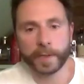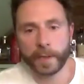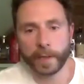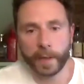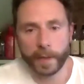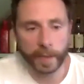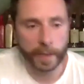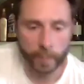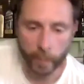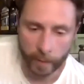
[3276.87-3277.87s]
I think
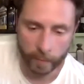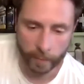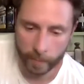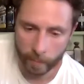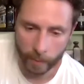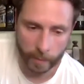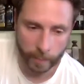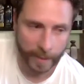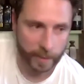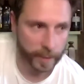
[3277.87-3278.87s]
it's one of the
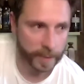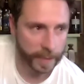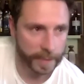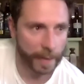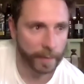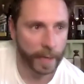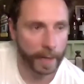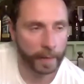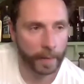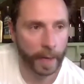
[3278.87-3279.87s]
best whiskies out there.